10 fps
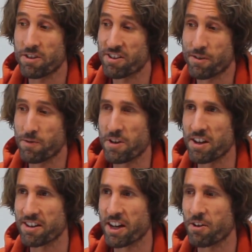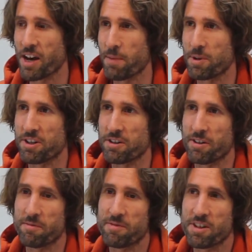Just a few years ago I happened
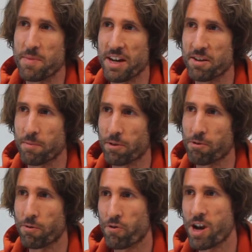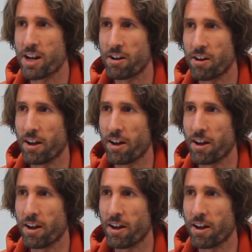to meet him through a friend